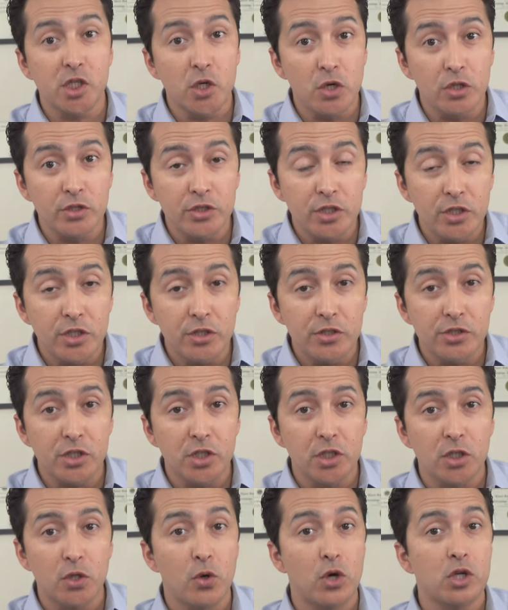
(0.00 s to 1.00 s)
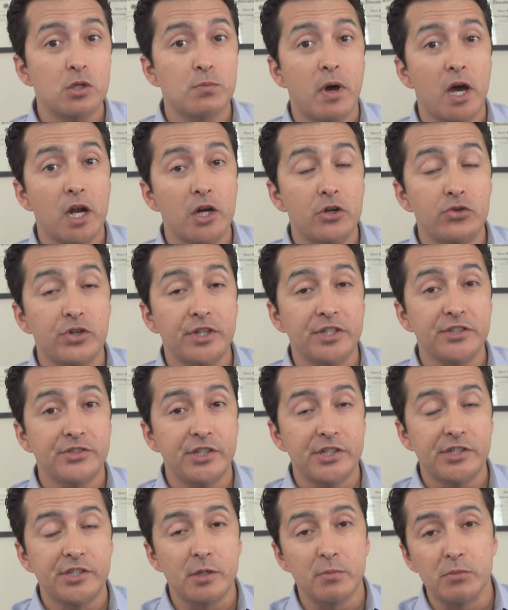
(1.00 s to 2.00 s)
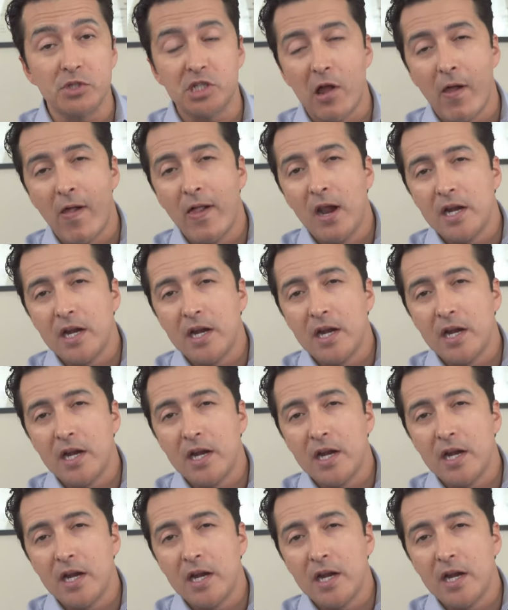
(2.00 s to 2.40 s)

continuous glucose monitoring systems.